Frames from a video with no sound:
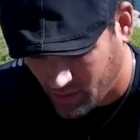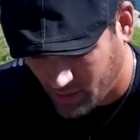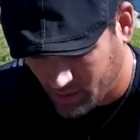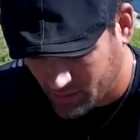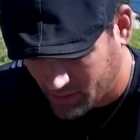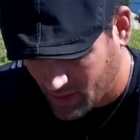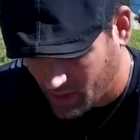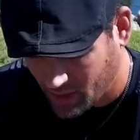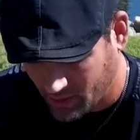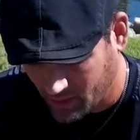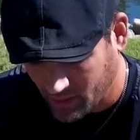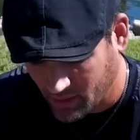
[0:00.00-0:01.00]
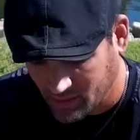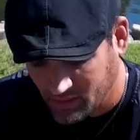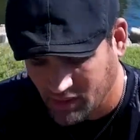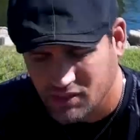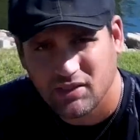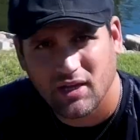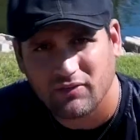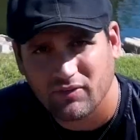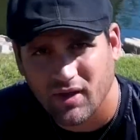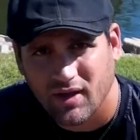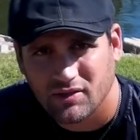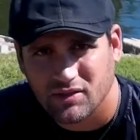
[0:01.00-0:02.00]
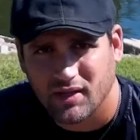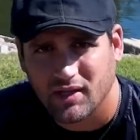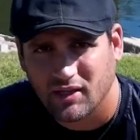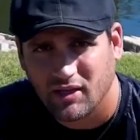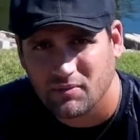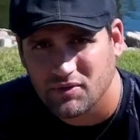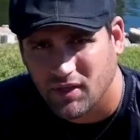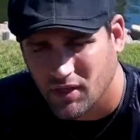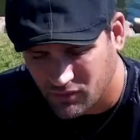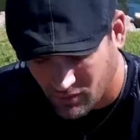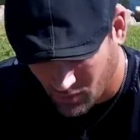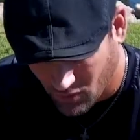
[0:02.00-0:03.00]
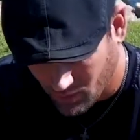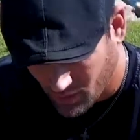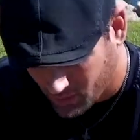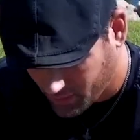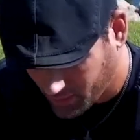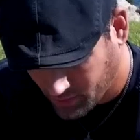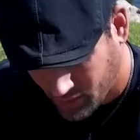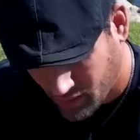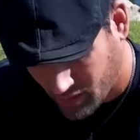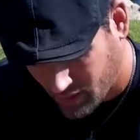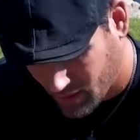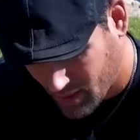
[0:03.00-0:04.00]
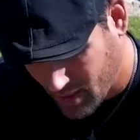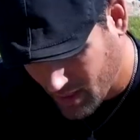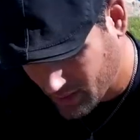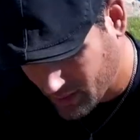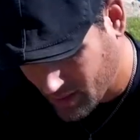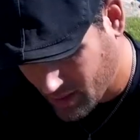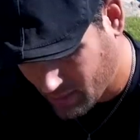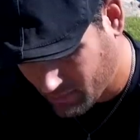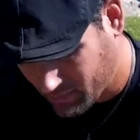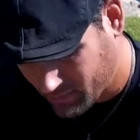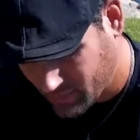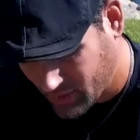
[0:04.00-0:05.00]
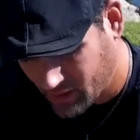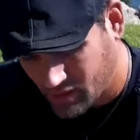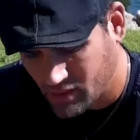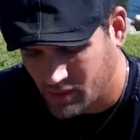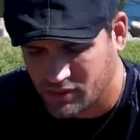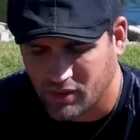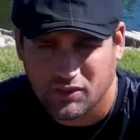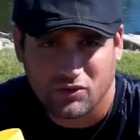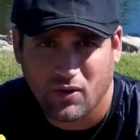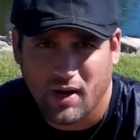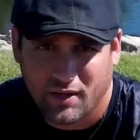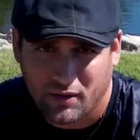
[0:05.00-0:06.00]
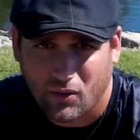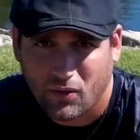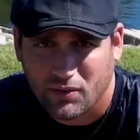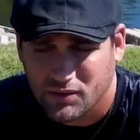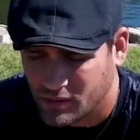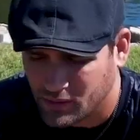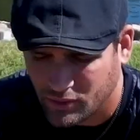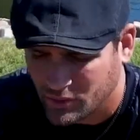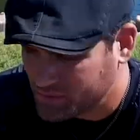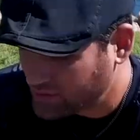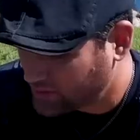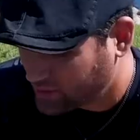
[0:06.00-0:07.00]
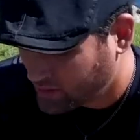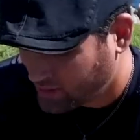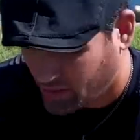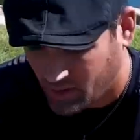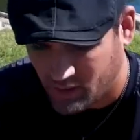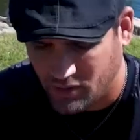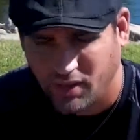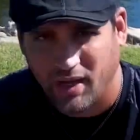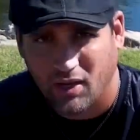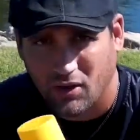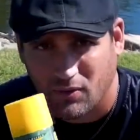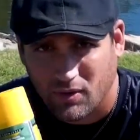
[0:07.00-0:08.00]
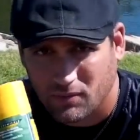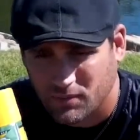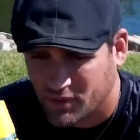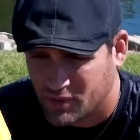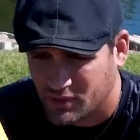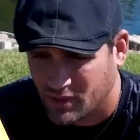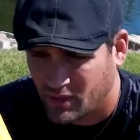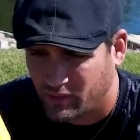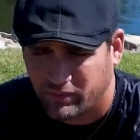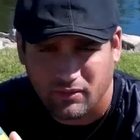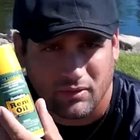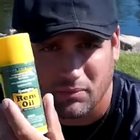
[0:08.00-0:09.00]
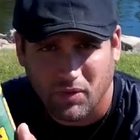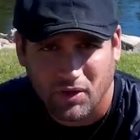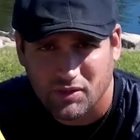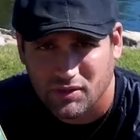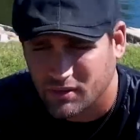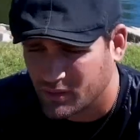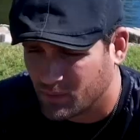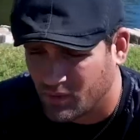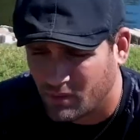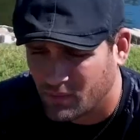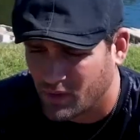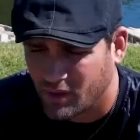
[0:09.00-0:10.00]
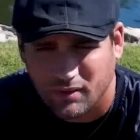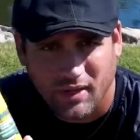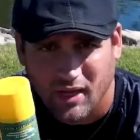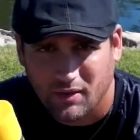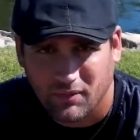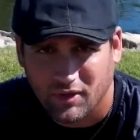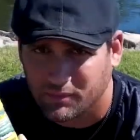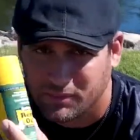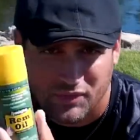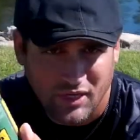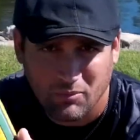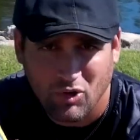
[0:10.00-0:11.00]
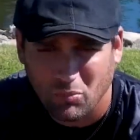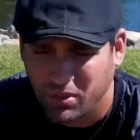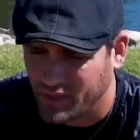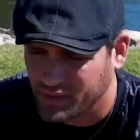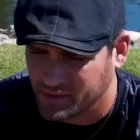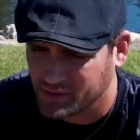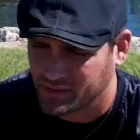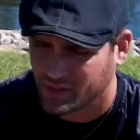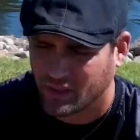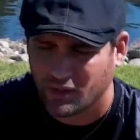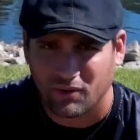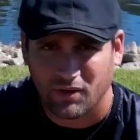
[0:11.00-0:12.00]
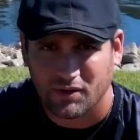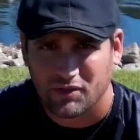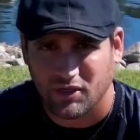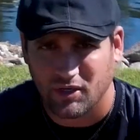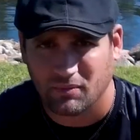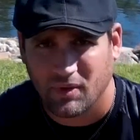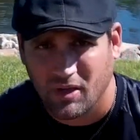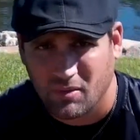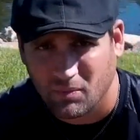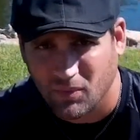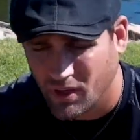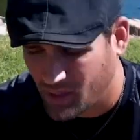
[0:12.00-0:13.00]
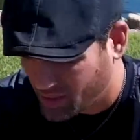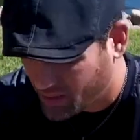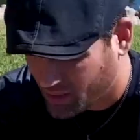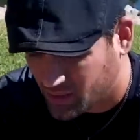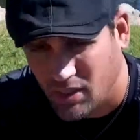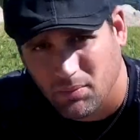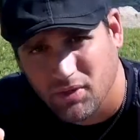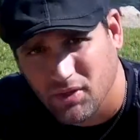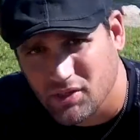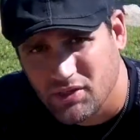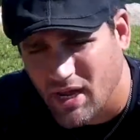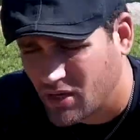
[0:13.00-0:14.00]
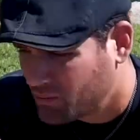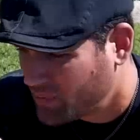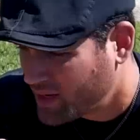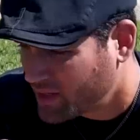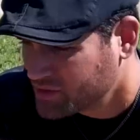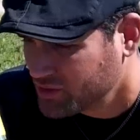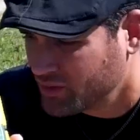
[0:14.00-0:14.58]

It contains Teflon, so that keeps things from corroding, and it's great. It oils it, lubes it. You can't go wrong with this stuff. You can purchase it at Walmart, Academy, same old places, real cheap. But keep it in your tackle box.